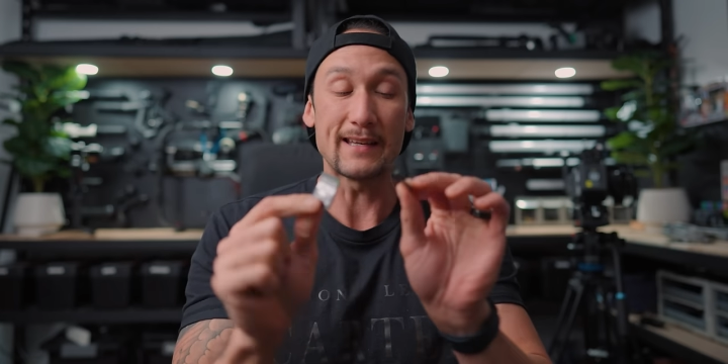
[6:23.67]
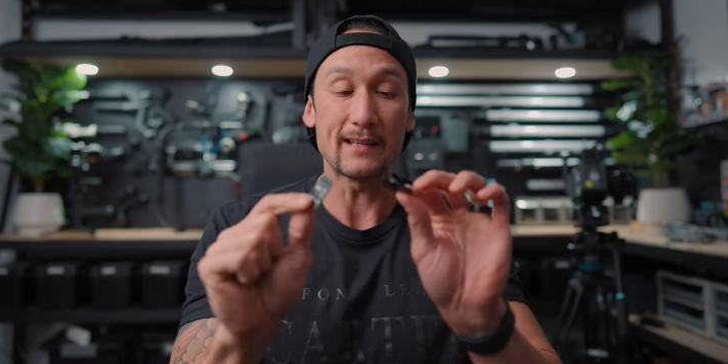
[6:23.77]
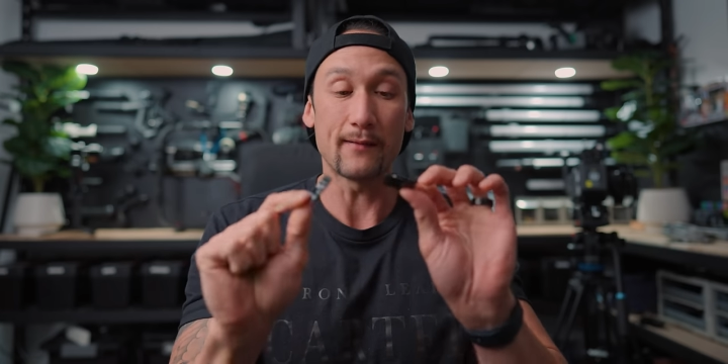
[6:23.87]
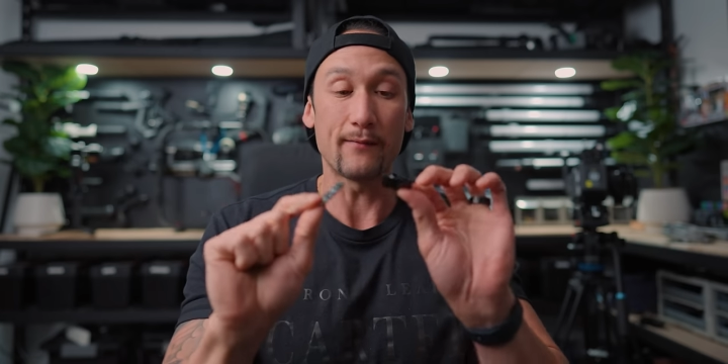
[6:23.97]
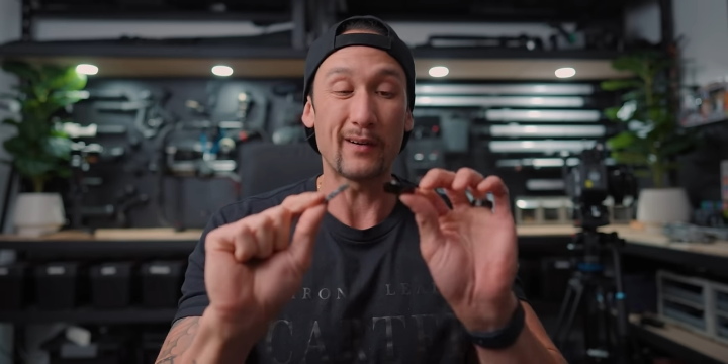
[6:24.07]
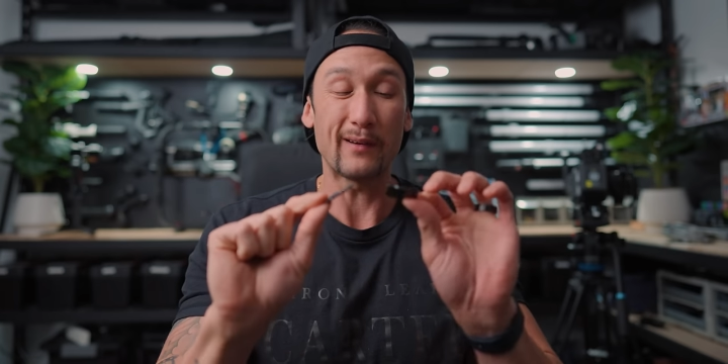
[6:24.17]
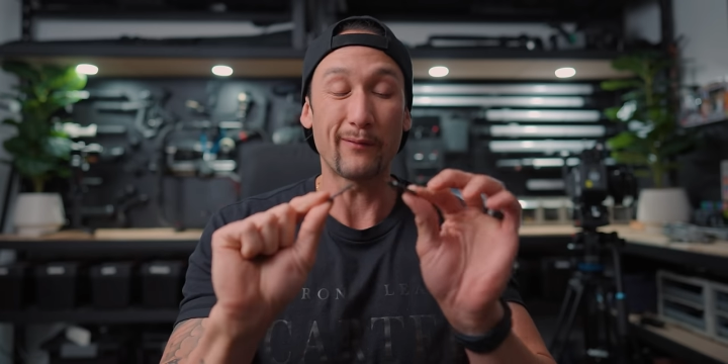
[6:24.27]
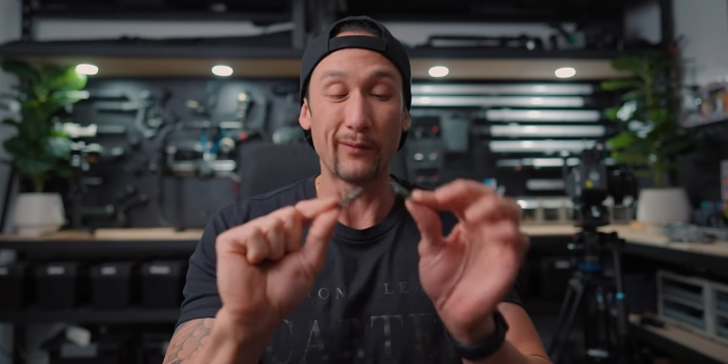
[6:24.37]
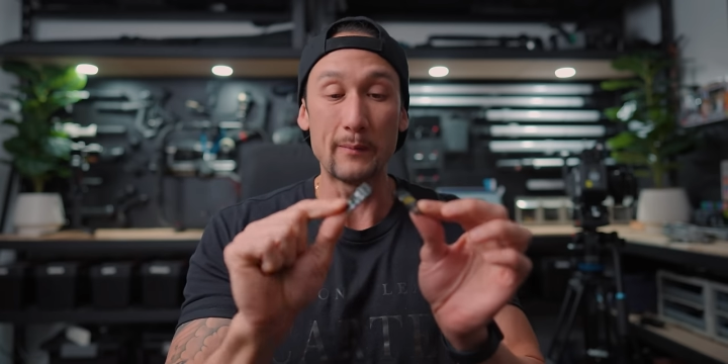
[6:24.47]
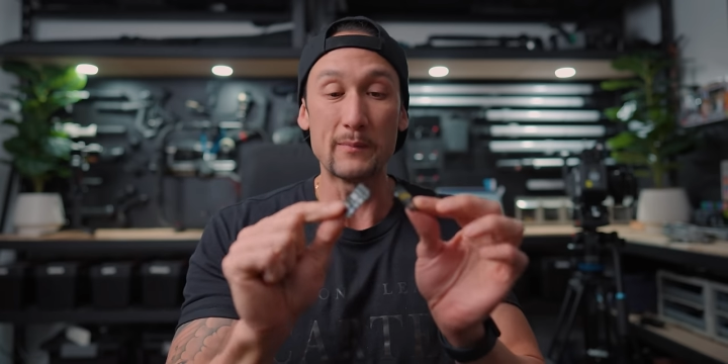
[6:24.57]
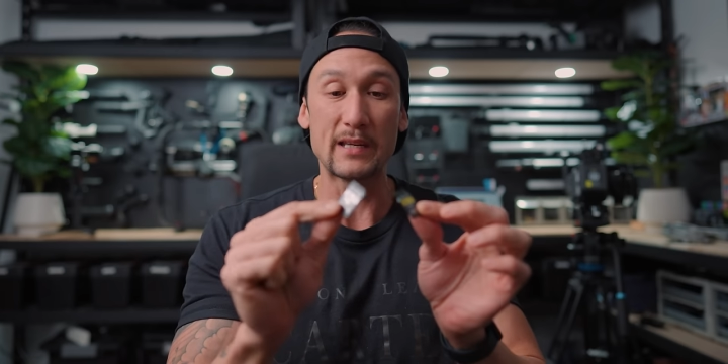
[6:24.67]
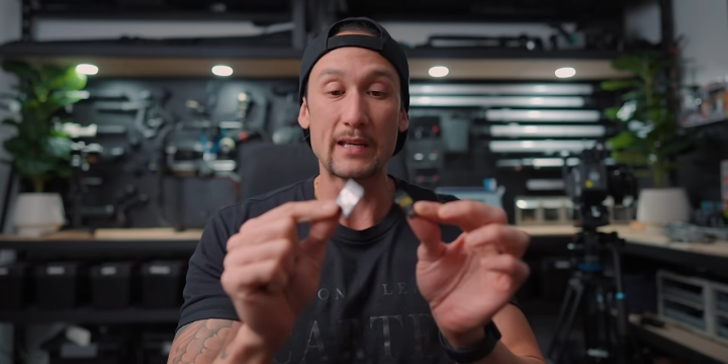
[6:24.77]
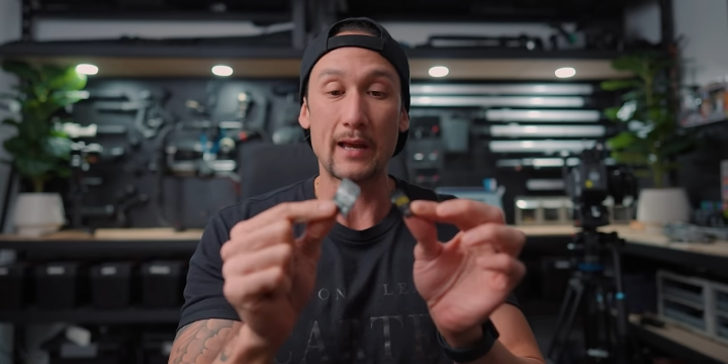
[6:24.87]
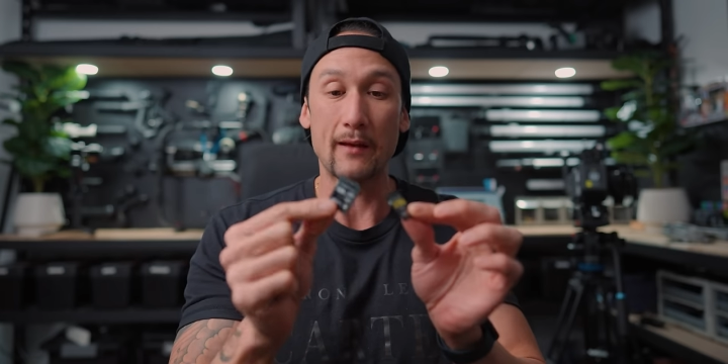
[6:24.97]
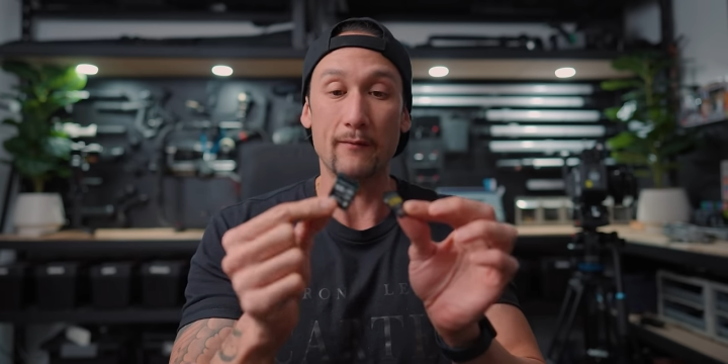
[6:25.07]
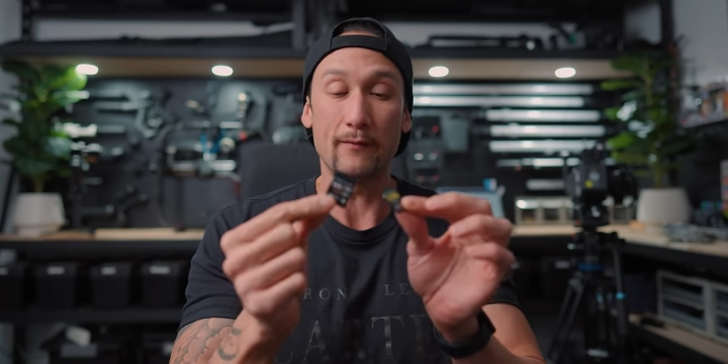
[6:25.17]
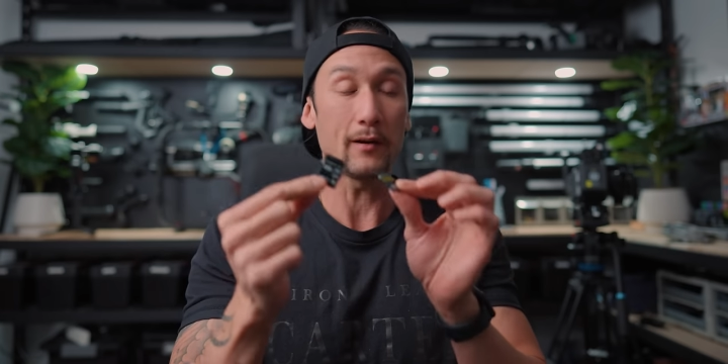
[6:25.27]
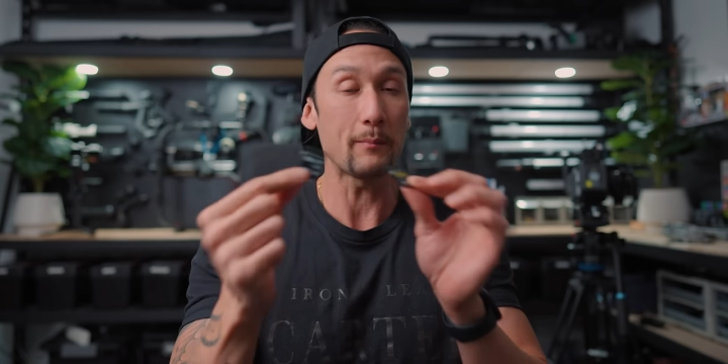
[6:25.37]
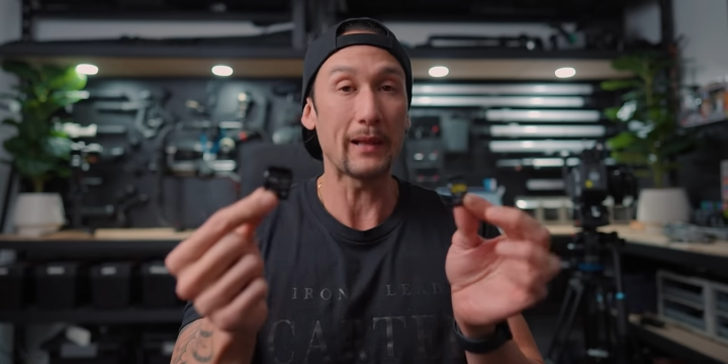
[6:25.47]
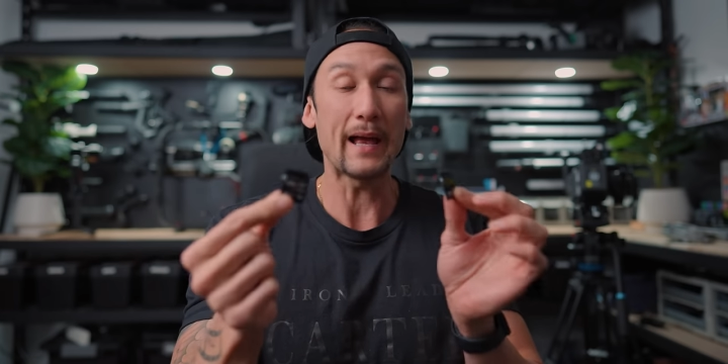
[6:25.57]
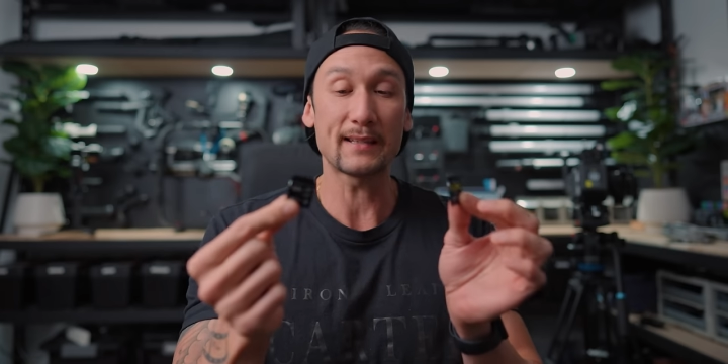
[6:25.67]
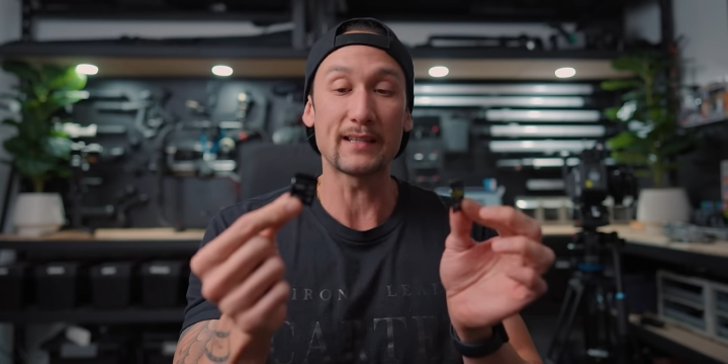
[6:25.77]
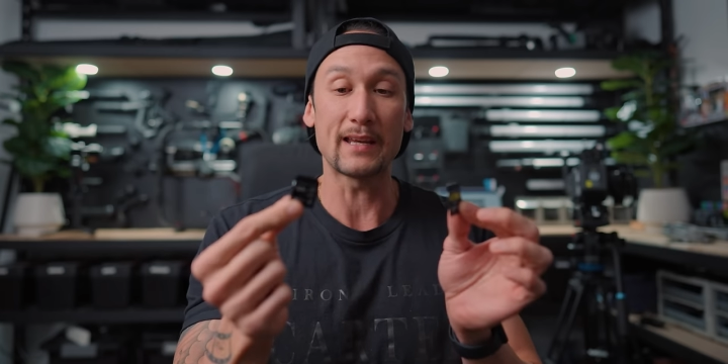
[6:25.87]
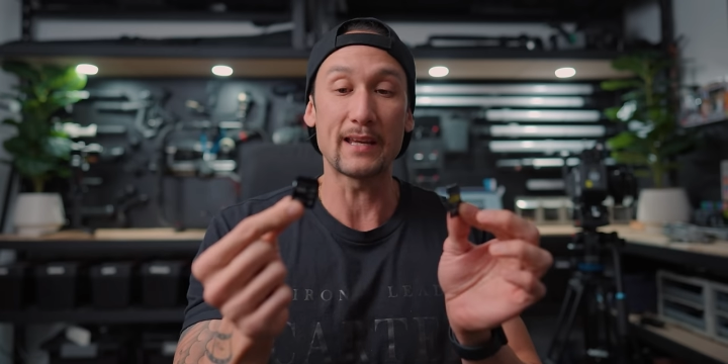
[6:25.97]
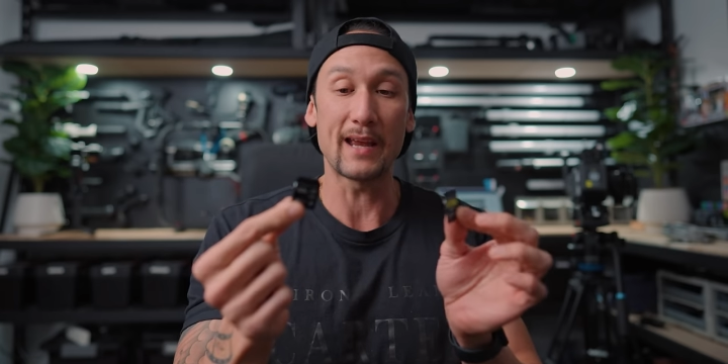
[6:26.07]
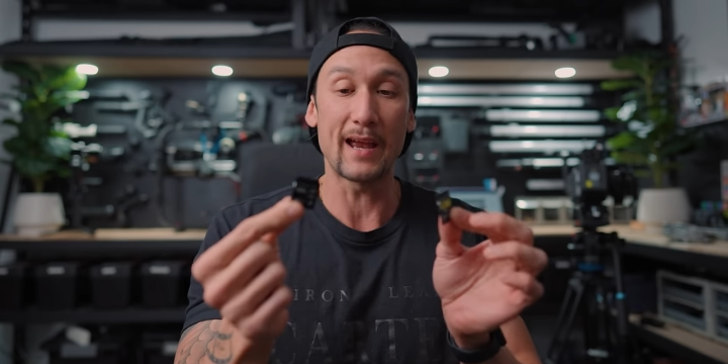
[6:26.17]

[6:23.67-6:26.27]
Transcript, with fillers: These are very flimsy and very plasticky